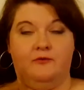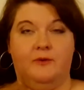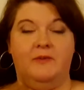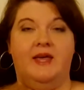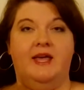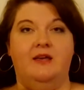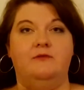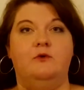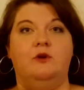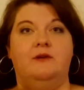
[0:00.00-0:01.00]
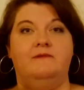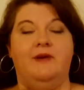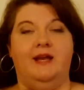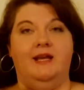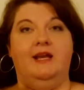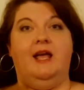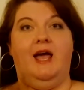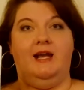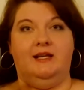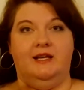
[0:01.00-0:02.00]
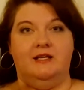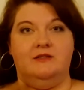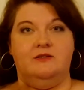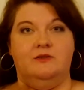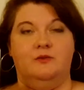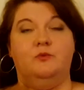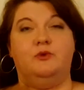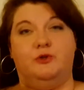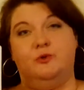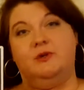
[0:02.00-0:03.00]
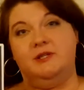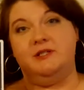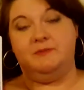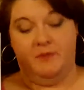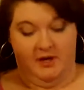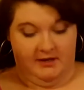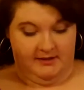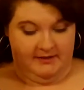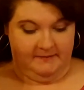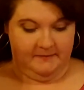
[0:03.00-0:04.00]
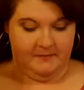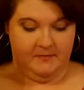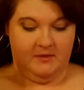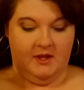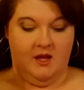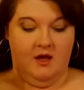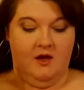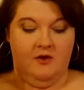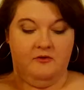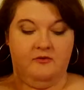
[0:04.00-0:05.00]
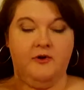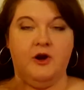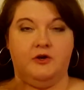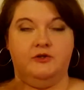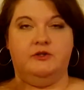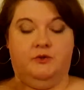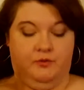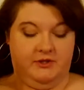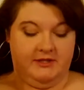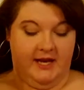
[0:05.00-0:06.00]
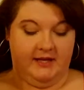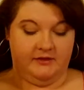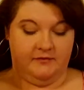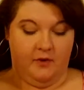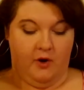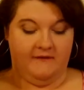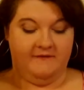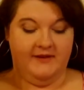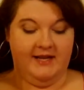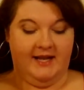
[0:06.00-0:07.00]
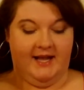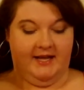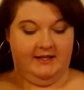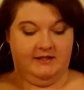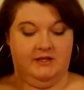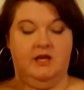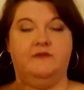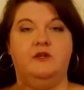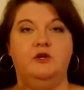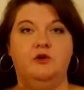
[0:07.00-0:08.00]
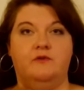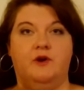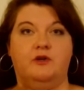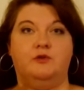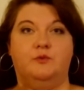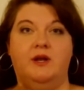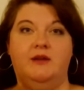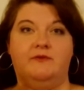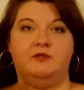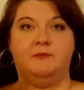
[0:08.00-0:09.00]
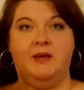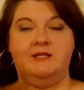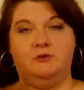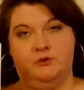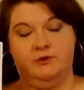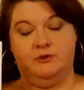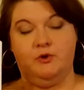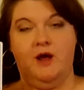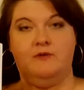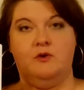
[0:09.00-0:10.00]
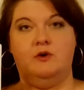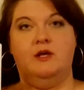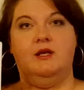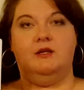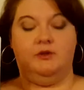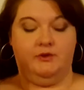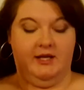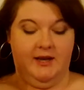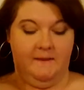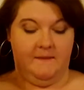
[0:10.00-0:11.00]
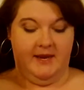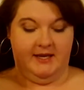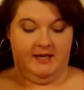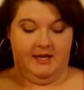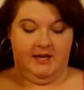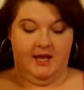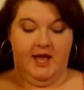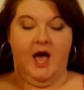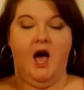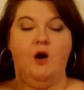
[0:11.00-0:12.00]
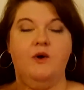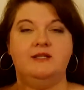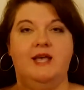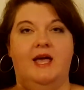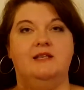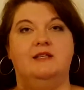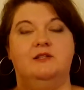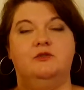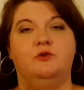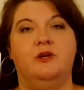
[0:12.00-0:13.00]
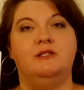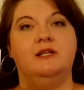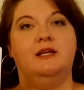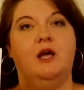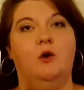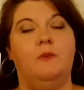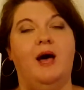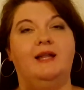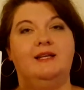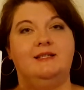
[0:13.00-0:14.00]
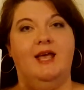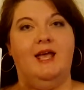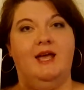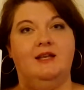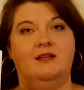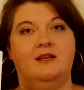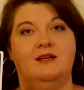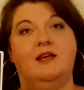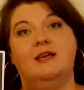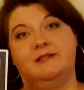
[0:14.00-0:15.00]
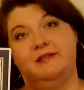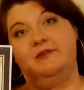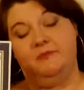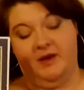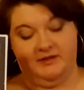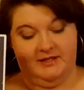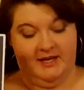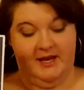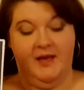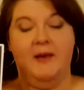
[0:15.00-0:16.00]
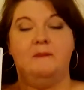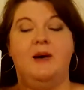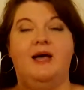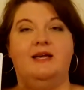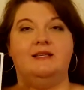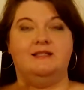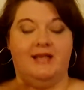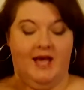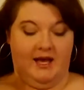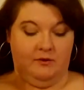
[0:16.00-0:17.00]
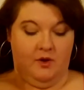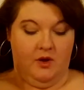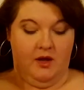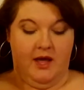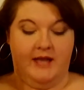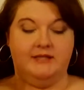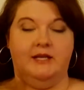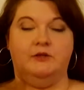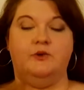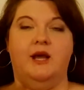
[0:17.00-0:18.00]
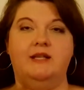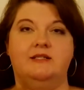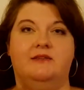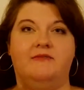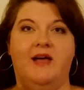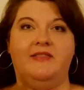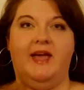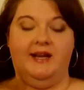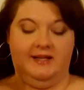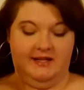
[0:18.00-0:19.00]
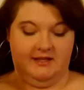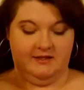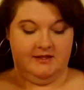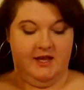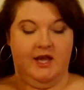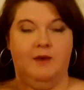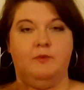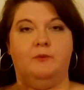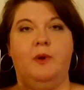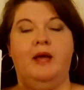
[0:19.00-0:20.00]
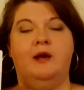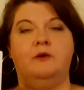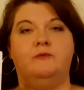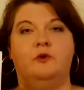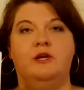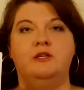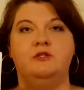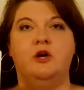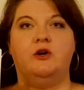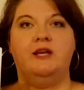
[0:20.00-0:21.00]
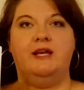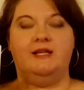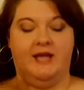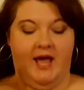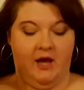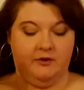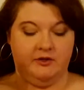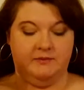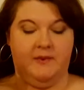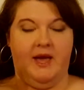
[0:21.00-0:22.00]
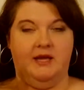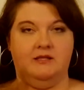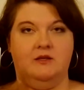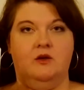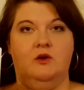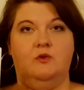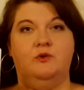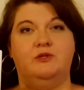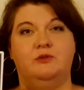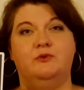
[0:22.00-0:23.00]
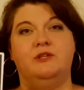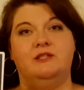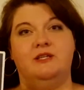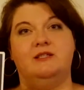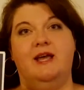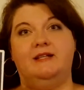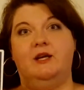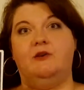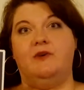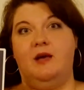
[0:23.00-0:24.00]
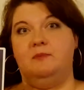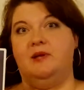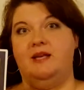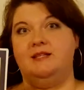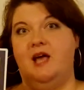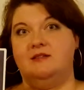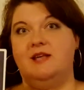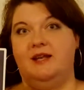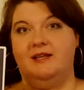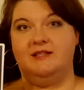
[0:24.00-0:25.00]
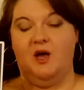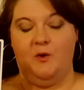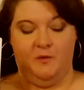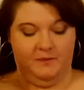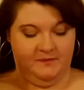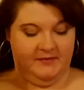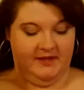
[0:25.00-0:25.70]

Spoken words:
from the evil invading aliens, which are really just bugs. FIRST, which stands for Felines of the Universe Ready for Space Travel, Lieutenant Binky always has his trusted co-pilot Ted, his stuffed mousie, by his side as he trains to fight the aliens and prepare for his journey into outer space, which is really just that terrifying place outside his home.